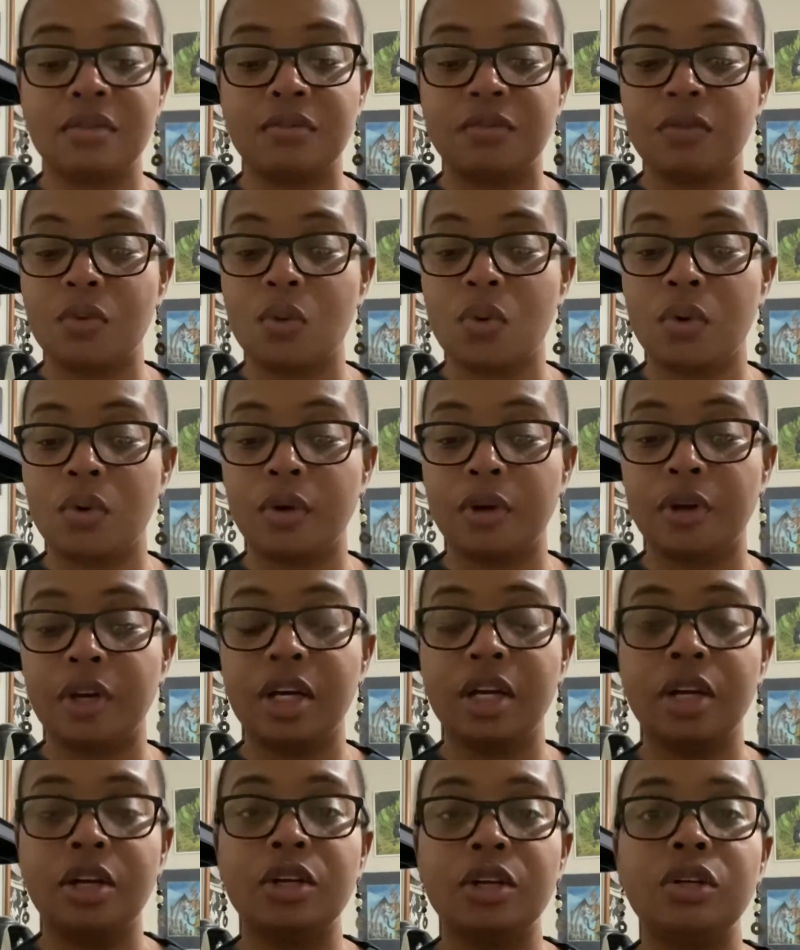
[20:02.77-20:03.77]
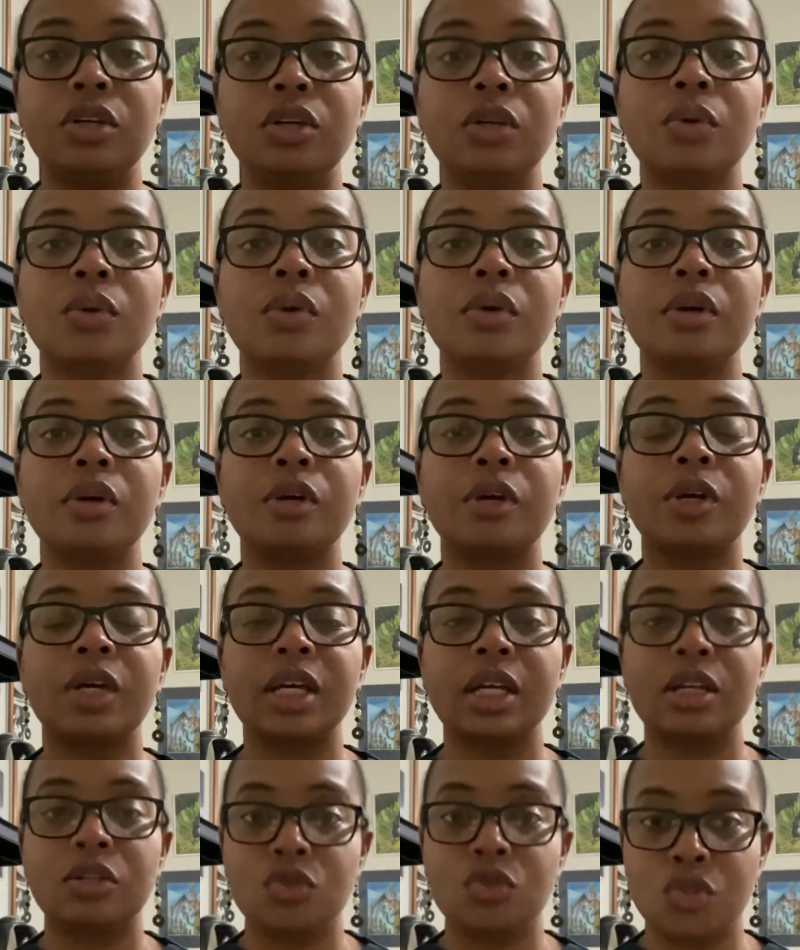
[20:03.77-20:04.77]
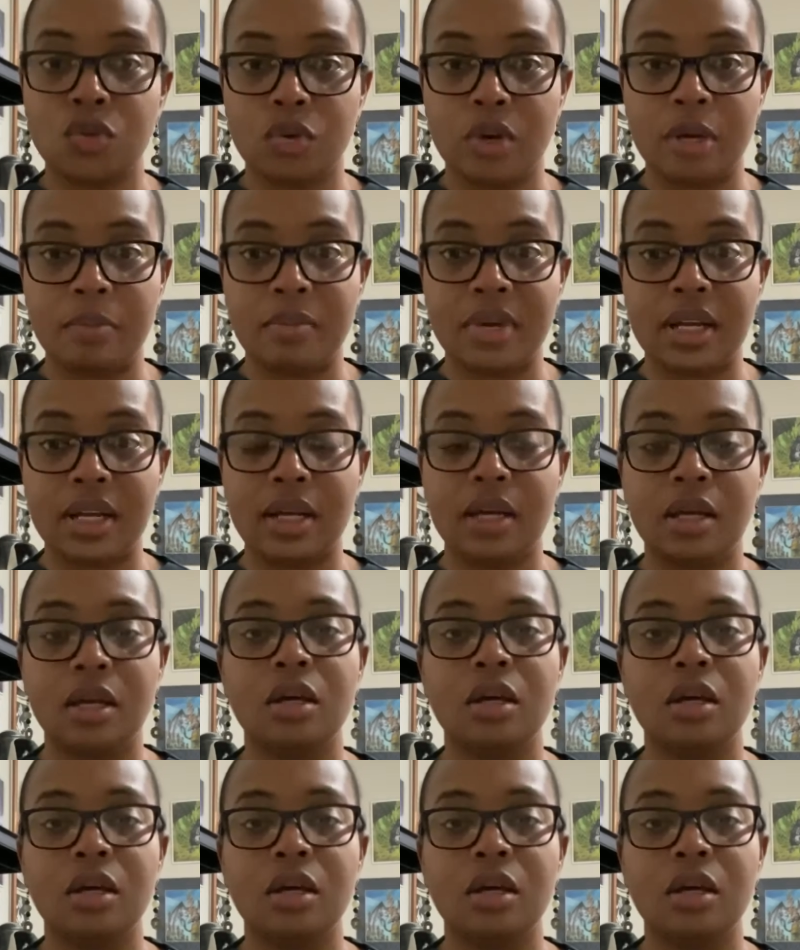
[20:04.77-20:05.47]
for your enjoyment,